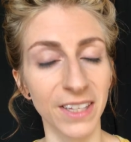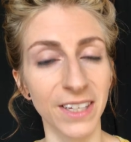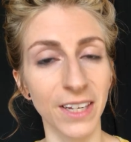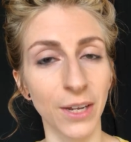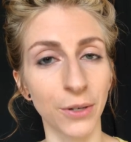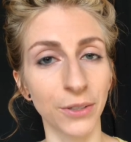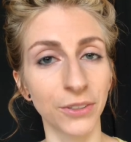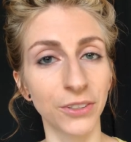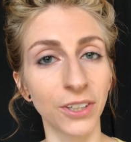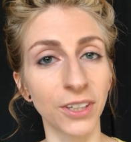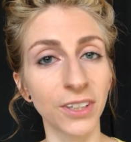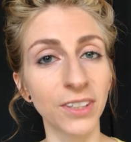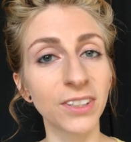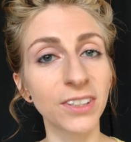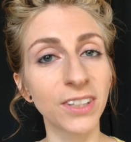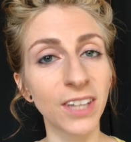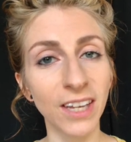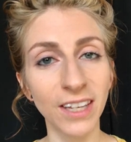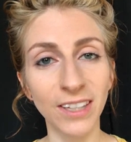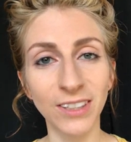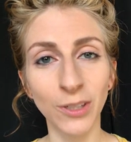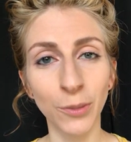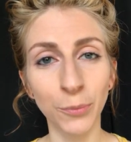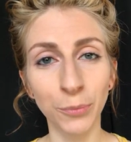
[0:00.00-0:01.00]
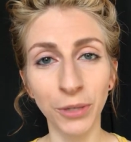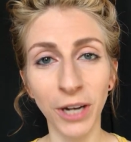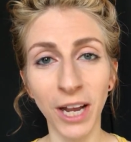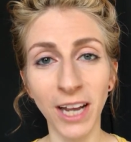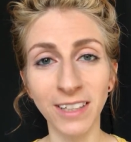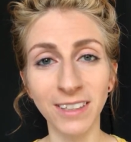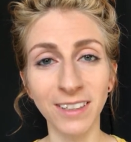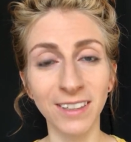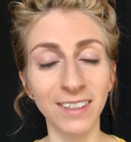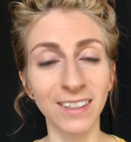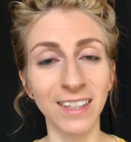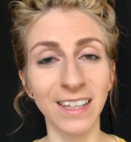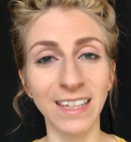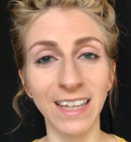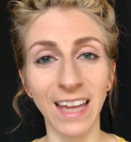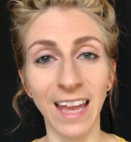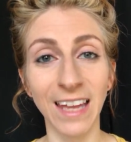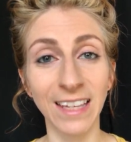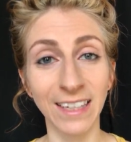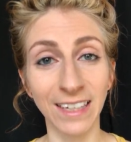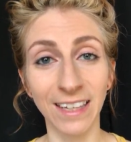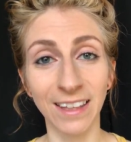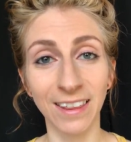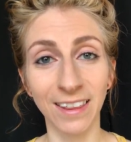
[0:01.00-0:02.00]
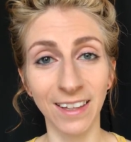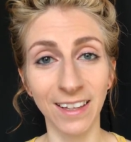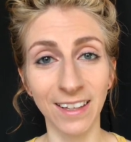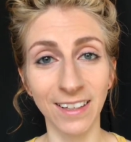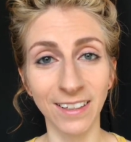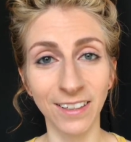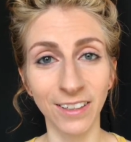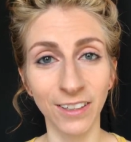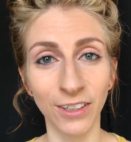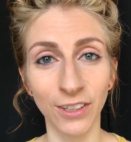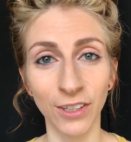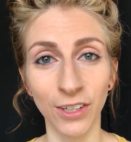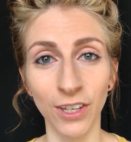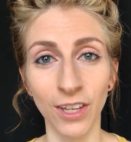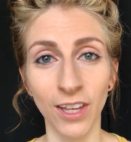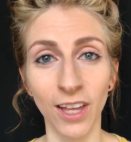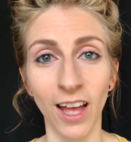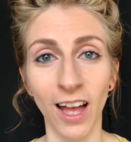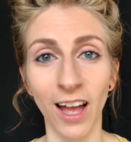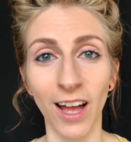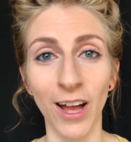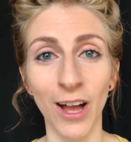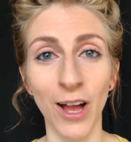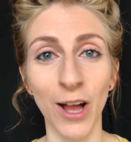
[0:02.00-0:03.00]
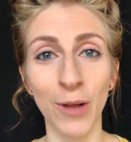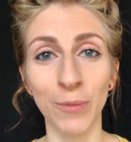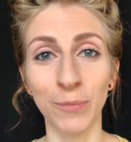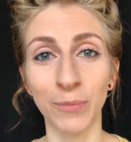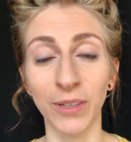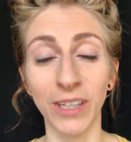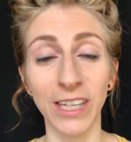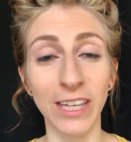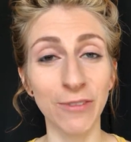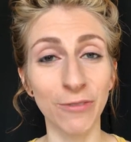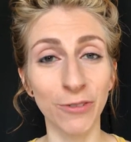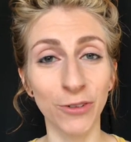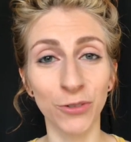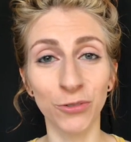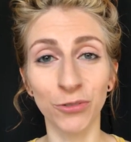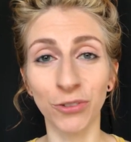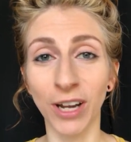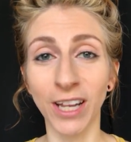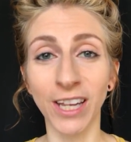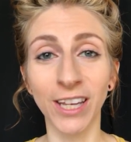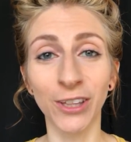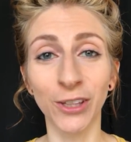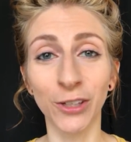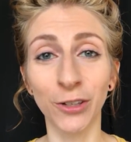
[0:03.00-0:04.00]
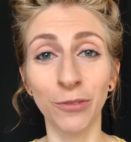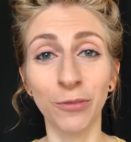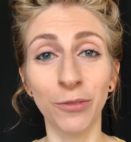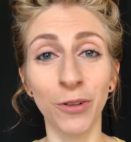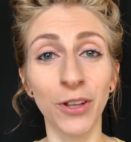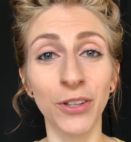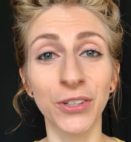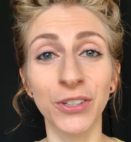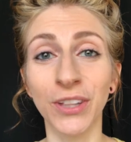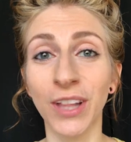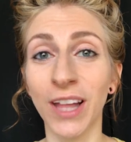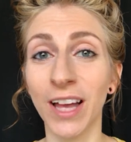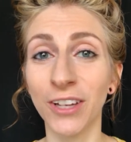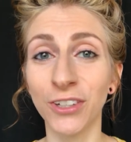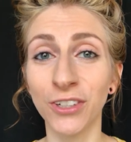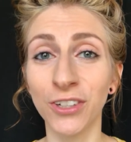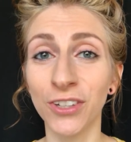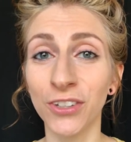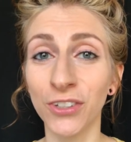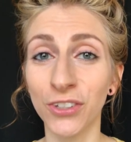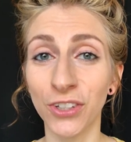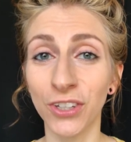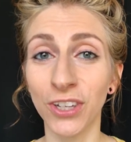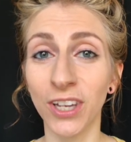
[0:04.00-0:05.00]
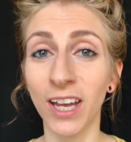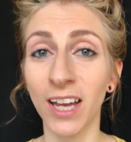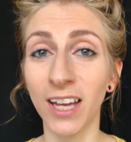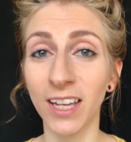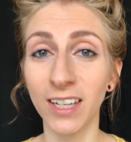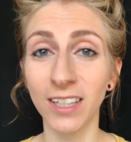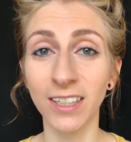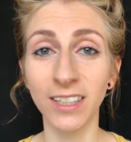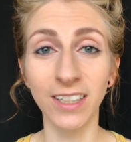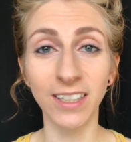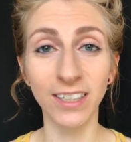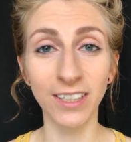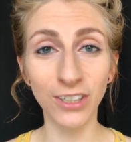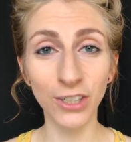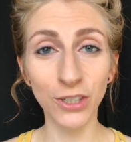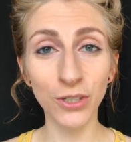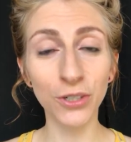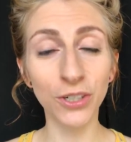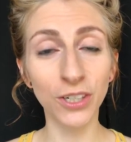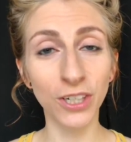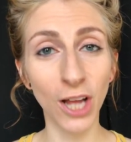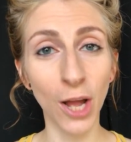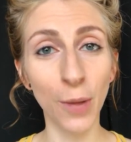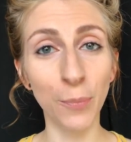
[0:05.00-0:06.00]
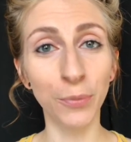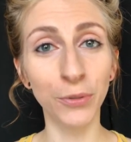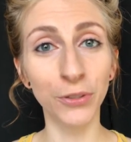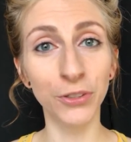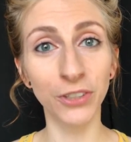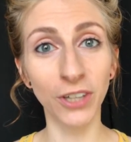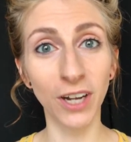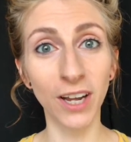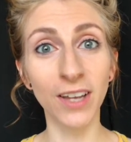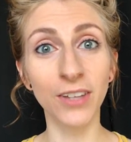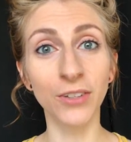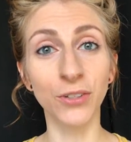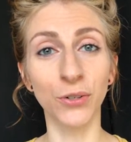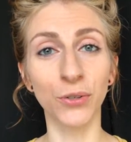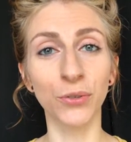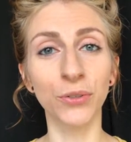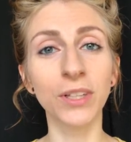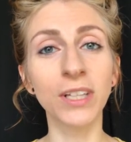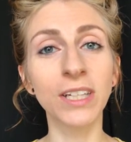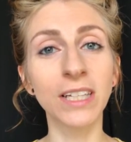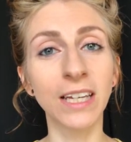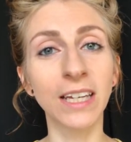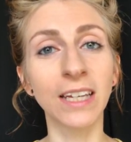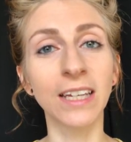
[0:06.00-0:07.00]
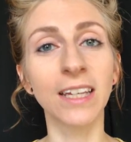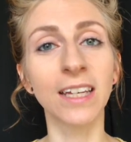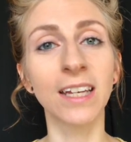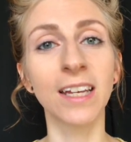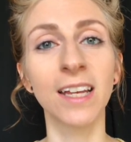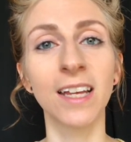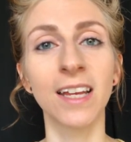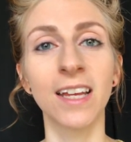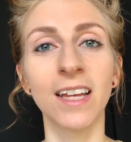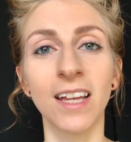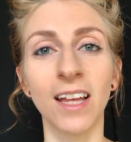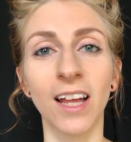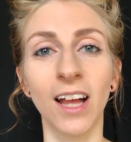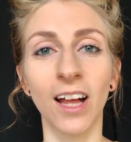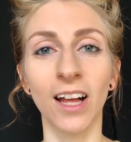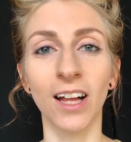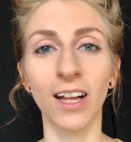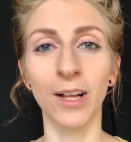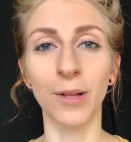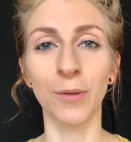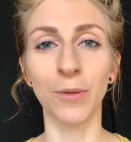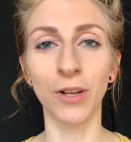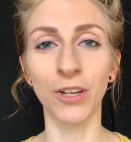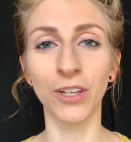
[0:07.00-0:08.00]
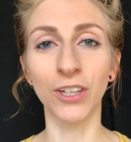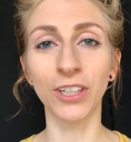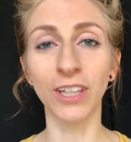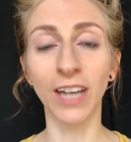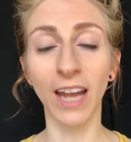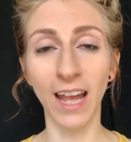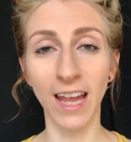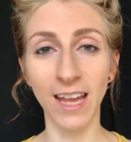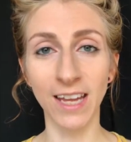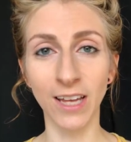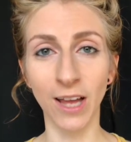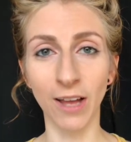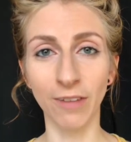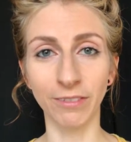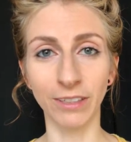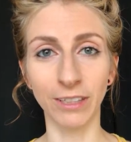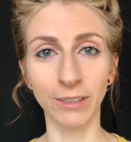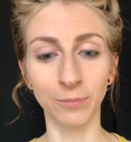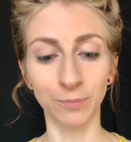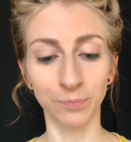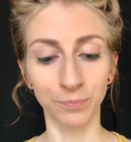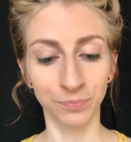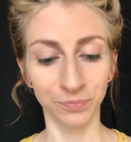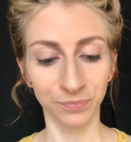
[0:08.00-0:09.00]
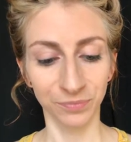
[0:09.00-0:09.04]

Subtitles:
Now it does take some practice like anything. Even regular false lashes, you kind of need to do it a couple tries to really get a good hang of it.